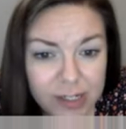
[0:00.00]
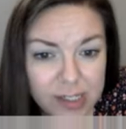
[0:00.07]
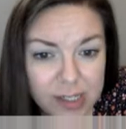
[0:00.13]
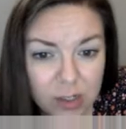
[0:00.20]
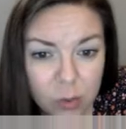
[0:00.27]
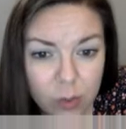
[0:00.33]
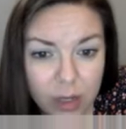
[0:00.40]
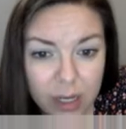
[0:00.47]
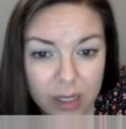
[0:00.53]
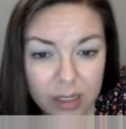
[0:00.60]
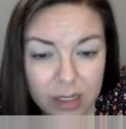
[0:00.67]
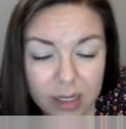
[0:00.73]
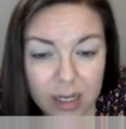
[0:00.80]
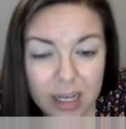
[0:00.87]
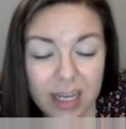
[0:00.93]
single
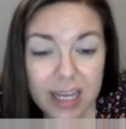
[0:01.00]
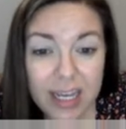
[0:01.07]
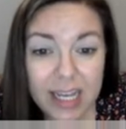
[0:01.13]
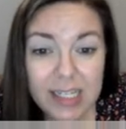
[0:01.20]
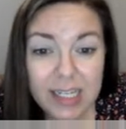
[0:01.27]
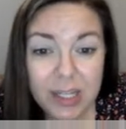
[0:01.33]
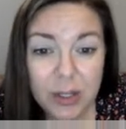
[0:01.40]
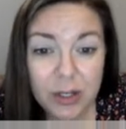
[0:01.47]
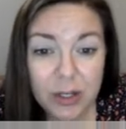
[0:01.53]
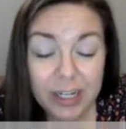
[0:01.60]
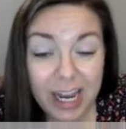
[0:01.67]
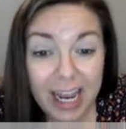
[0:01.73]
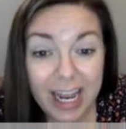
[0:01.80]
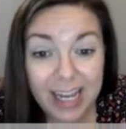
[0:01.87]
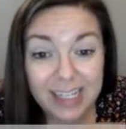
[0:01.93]
one is either going
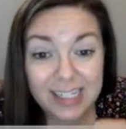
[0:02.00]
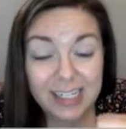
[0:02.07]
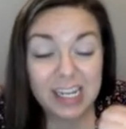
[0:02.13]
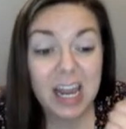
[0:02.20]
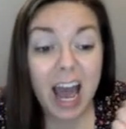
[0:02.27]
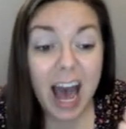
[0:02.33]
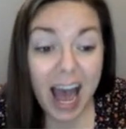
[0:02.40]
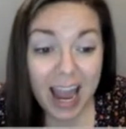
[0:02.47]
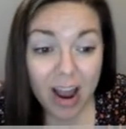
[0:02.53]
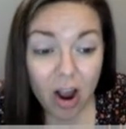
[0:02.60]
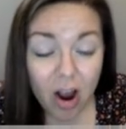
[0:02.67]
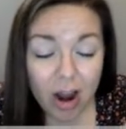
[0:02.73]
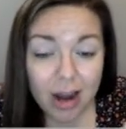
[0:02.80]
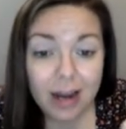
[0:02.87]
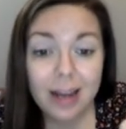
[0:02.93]
to end in
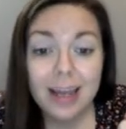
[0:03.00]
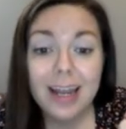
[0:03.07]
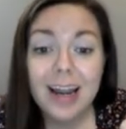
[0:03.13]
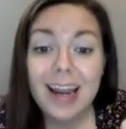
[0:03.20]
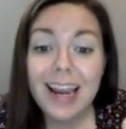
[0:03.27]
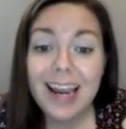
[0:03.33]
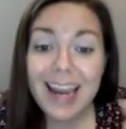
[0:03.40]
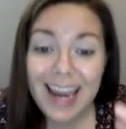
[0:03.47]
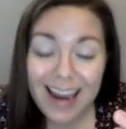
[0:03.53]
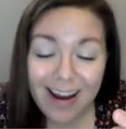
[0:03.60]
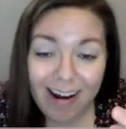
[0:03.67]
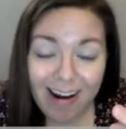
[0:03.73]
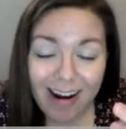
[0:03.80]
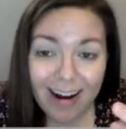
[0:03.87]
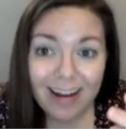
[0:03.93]
IR,
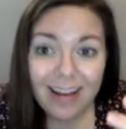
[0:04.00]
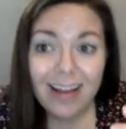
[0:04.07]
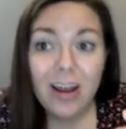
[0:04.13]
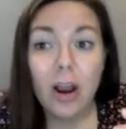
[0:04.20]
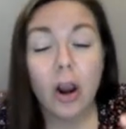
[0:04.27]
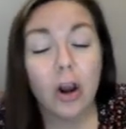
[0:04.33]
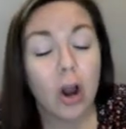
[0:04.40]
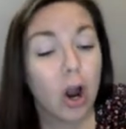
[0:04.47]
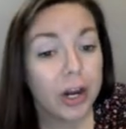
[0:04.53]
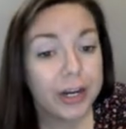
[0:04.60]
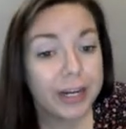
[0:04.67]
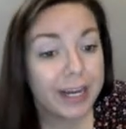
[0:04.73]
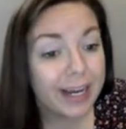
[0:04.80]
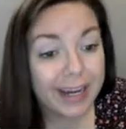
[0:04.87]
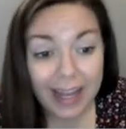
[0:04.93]
ER, or
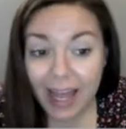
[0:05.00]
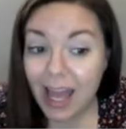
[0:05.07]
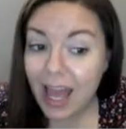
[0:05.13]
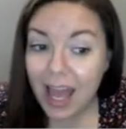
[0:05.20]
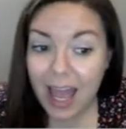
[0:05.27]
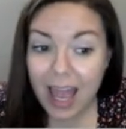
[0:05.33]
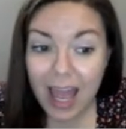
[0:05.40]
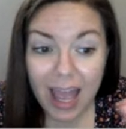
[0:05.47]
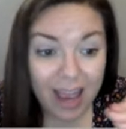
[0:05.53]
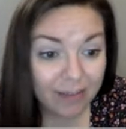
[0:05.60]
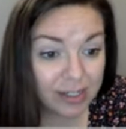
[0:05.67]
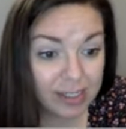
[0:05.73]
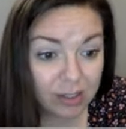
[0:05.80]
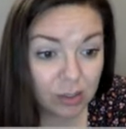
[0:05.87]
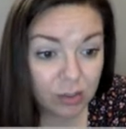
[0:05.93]
RE.
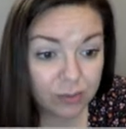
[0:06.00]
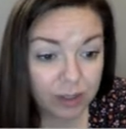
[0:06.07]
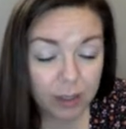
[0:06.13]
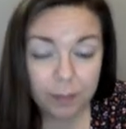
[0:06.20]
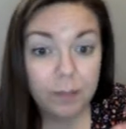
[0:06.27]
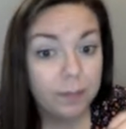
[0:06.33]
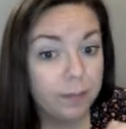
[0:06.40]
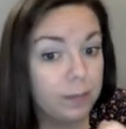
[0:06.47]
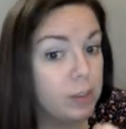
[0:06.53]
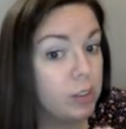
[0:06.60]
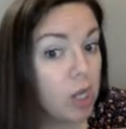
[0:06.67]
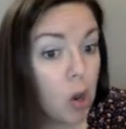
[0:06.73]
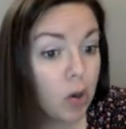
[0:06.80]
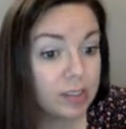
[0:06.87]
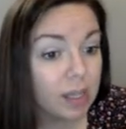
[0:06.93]
Every single verb,
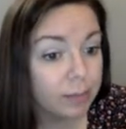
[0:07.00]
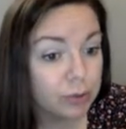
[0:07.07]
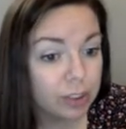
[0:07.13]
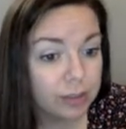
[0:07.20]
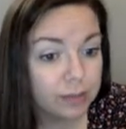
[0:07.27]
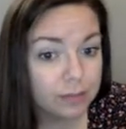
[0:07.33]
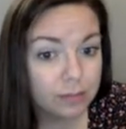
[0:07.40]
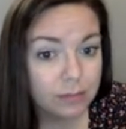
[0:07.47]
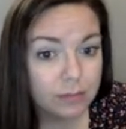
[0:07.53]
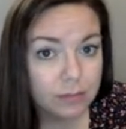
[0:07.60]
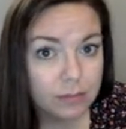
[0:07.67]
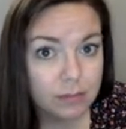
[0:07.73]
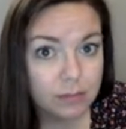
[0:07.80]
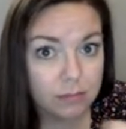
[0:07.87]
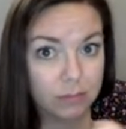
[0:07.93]
no exception.
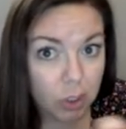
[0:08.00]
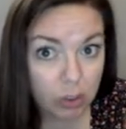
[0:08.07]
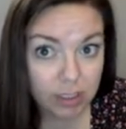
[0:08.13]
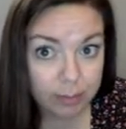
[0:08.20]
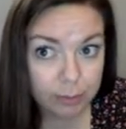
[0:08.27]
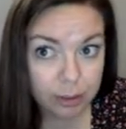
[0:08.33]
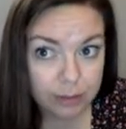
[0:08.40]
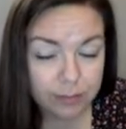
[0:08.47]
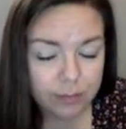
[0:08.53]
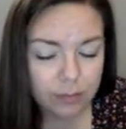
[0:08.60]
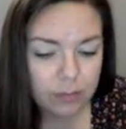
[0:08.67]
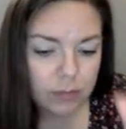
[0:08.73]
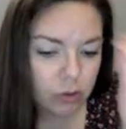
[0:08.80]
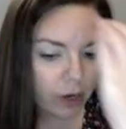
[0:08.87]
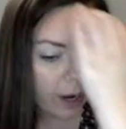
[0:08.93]
No exception.
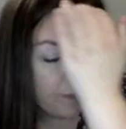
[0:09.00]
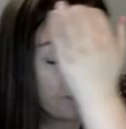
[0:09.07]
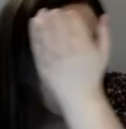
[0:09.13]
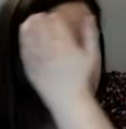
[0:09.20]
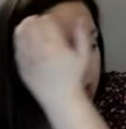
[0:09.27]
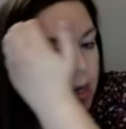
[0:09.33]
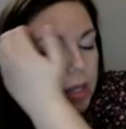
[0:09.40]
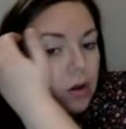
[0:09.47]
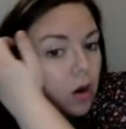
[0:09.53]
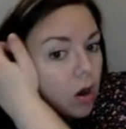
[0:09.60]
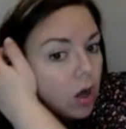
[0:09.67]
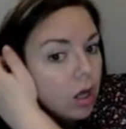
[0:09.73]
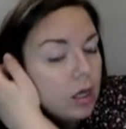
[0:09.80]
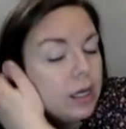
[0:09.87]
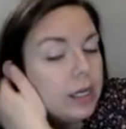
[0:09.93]
okay? They're
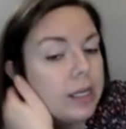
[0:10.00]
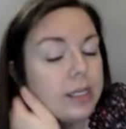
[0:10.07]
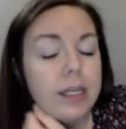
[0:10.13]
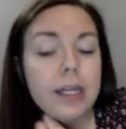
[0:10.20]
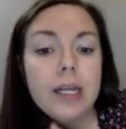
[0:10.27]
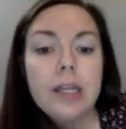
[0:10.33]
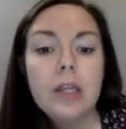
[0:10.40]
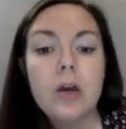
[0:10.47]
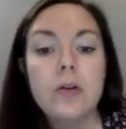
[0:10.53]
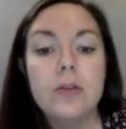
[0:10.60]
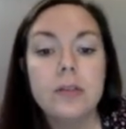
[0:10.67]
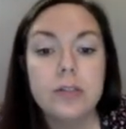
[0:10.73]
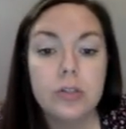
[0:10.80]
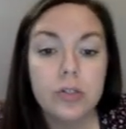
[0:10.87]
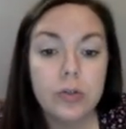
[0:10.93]
all ending in
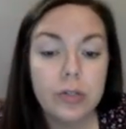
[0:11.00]
those 2